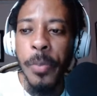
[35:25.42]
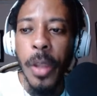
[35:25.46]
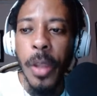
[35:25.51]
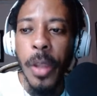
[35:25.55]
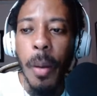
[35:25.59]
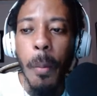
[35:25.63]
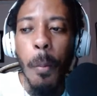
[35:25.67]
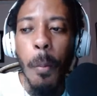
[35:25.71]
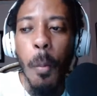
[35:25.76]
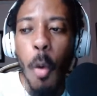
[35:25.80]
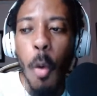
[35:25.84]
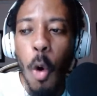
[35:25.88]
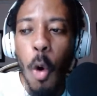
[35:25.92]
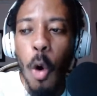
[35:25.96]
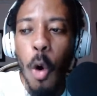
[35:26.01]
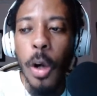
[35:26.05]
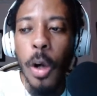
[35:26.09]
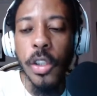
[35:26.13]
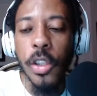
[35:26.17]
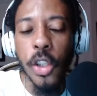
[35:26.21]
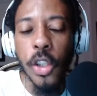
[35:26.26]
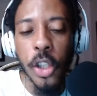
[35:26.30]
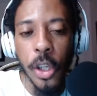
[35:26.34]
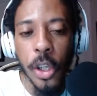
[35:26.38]

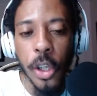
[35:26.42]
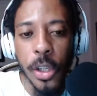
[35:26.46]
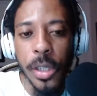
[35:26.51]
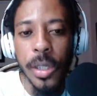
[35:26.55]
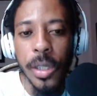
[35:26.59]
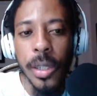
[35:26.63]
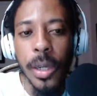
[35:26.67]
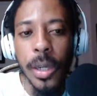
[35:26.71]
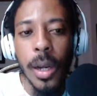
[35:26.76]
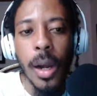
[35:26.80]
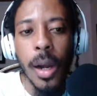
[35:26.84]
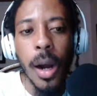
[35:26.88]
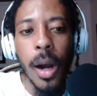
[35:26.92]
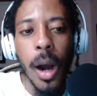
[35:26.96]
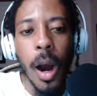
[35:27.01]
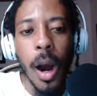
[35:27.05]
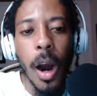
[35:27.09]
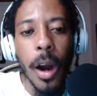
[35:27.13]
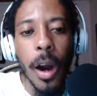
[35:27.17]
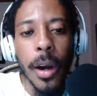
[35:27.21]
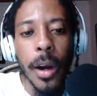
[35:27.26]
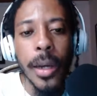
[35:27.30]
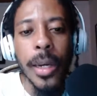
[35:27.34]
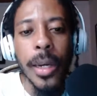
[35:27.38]
more church
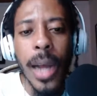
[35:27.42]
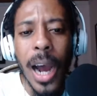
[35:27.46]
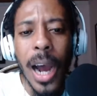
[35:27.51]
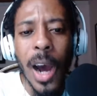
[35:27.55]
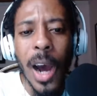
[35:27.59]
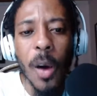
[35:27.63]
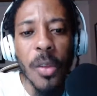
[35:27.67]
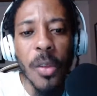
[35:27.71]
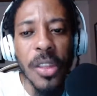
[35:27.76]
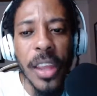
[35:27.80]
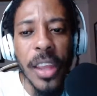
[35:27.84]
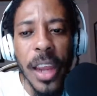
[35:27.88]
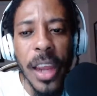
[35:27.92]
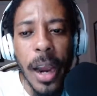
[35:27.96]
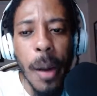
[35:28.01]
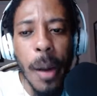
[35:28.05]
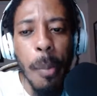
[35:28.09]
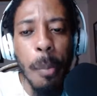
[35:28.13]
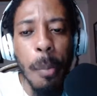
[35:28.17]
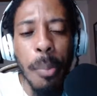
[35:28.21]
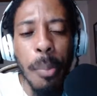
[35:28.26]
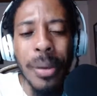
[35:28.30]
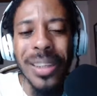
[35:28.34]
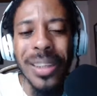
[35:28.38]
aren't out there
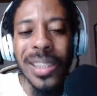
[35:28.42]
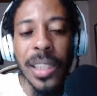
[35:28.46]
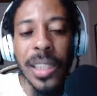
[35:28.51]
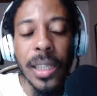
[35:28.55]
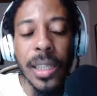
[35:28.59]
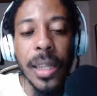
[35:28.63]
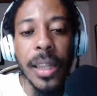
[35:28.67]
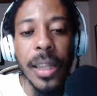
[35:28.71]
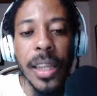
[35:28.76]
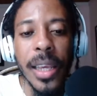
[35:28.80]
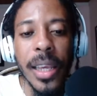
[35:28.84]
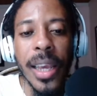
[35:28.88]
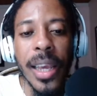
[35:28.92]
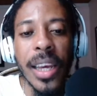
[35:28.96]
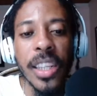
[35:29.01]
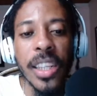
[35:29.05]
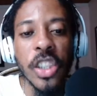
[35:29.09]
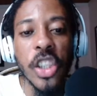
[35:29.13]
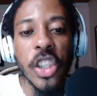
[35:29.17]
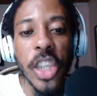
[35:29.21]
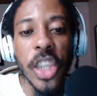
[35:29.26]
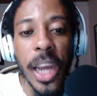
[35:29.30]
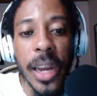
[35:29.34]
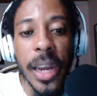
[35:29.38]
pushing the
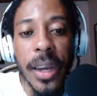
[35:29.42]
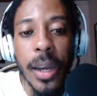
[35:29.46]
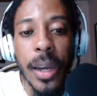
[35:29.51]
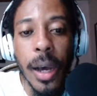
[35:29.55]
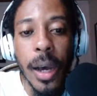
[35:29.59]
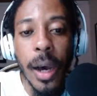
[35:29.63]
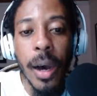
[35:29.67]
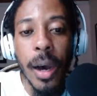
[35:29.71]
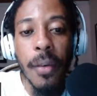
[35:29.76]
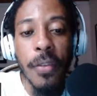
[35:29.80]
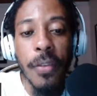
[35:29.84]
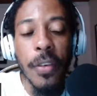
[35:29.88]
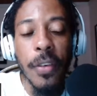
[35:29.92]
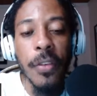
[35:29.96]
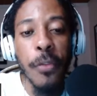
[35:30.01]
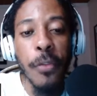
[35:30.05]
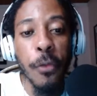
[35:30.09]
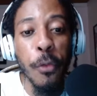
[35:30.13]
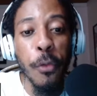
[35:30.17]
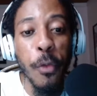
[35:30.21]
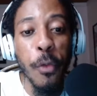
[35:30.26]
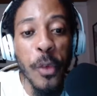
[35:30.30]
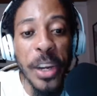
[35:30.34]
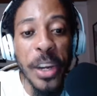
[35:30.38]
agenda of
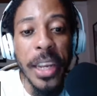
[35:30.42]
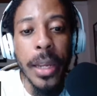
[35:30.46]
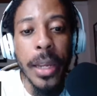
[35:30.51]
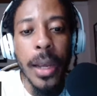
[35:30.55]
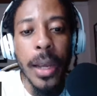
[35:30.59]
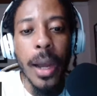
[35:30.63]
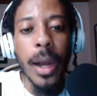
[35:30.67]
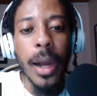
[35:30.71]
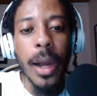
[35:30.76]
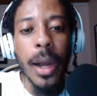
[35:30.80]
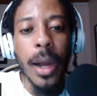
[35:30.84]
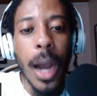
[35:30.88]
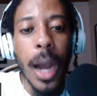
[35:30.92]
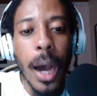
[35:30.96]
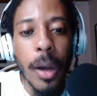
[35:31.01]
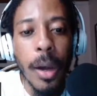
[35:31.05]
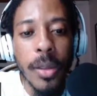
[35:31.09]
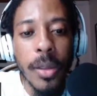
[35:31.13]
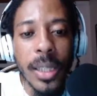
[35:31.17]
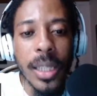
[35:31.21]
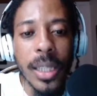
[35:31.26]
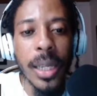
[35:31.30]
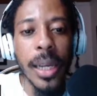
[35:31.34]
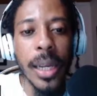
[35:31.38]
free
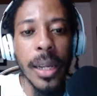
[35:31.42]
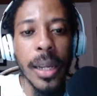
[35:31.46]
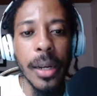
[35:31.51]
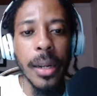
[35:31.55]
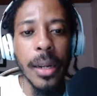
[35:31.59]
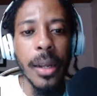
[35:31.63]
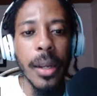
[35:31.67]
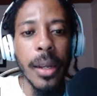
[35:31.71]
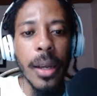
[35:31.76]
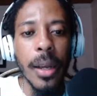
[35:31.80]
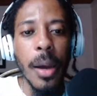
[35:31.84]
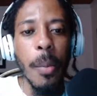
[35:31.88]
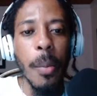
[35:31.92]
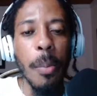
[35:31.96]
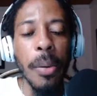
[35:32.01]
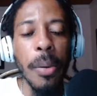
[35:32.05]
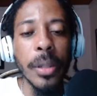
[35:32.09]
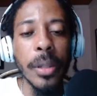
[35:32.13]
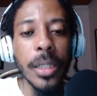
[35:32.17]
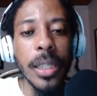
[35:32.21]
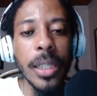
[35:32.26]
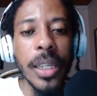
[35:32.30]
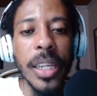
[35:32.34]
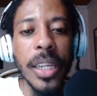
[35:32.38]
counseling,
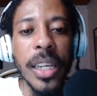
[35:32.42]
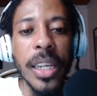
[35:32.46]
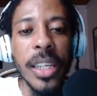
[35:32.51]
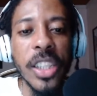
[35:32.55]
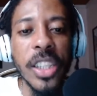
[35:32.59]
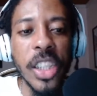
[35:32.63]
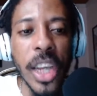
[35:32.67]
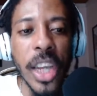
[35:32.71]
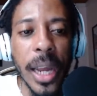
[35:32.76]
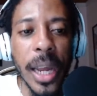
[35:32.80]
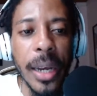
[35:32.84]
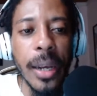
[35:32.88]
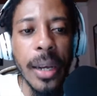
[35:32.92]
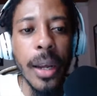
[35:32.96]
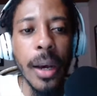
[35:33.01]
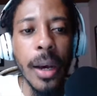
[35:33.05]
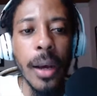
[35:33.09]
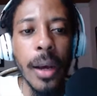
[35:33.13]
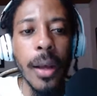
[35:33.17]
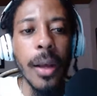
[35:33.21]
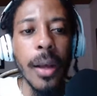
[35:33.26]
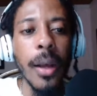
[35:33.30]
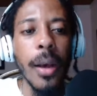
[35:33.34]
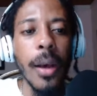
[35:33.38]
pushing the
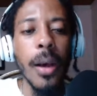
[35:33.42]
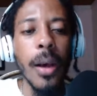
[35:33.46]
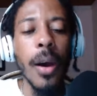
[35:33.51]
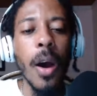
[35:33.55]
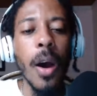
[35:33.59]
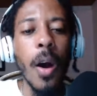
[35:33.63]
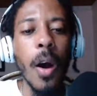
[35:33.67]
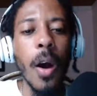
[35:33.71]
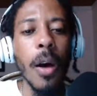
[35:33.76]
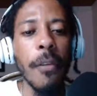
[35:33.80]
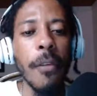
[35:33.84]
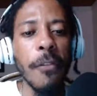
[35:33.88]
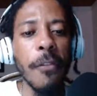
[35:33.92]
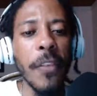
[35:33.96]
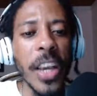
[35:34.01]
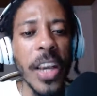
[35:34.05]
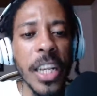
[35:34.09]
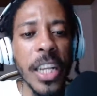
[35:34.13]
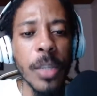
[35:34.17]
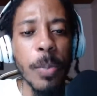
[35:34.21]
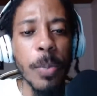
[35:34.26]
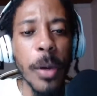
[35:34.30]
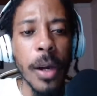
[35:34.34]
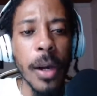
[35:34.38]
agenda on
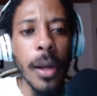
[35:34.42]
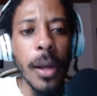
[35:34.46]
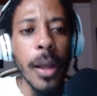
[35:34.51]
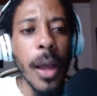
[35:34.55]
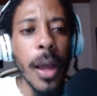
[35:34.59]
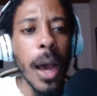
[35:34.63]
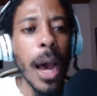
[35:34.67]
Facebook?